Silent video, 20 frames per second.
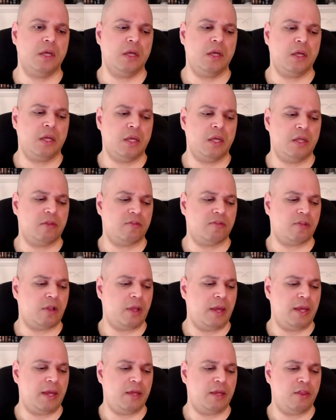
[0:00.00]
It's
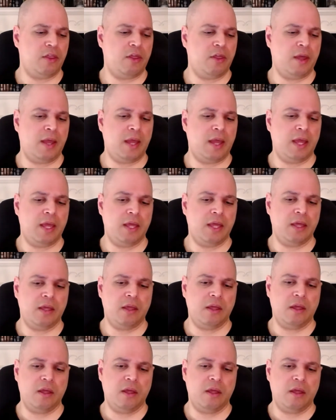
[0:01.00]
like they
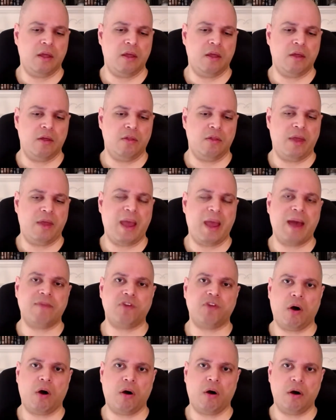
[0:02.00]
have a
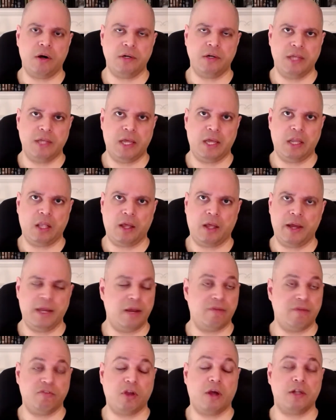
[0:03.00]
hard deadline.
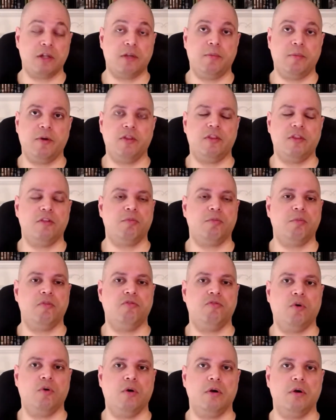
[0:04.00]
I've talked about this
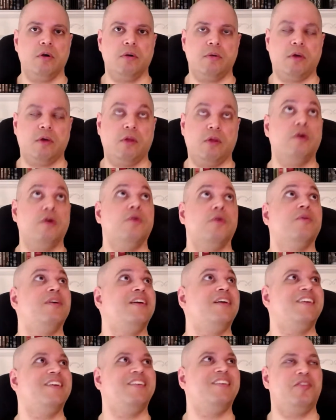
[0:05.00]
before, although
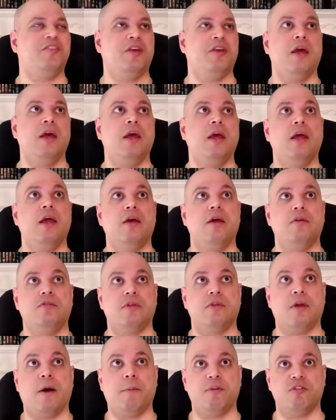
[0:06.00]
it was
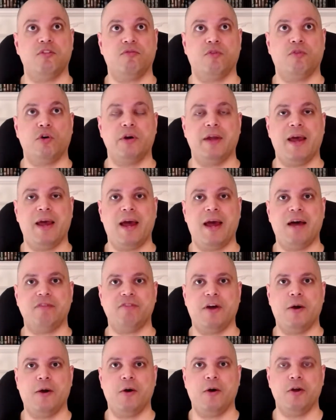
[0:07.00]
an almost 4.5
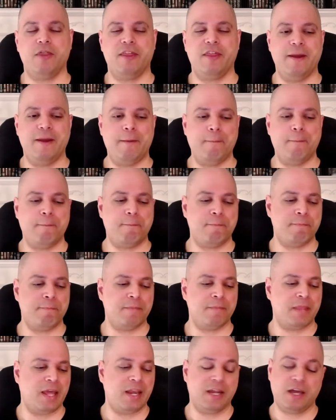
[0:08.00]
hour thing,
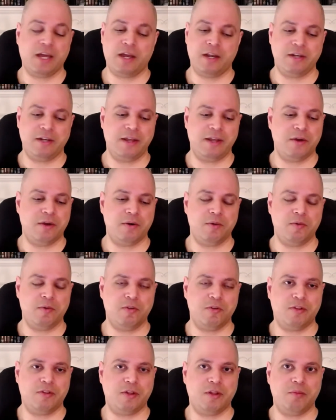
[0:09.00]
and I cut it down. It was
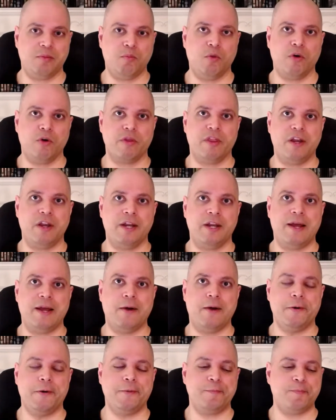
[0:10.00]
still more than an
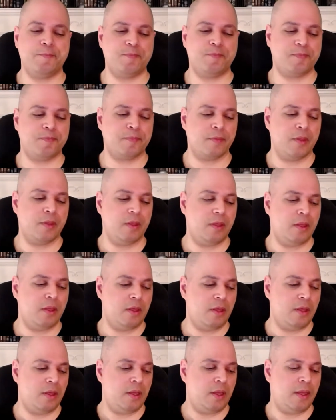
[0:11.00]
hour,
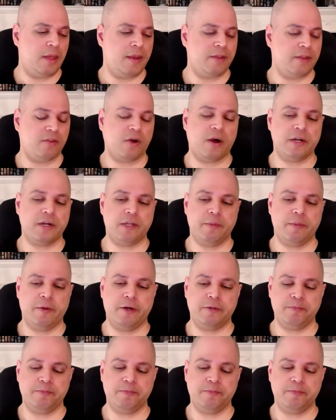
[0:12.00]
and I talked about,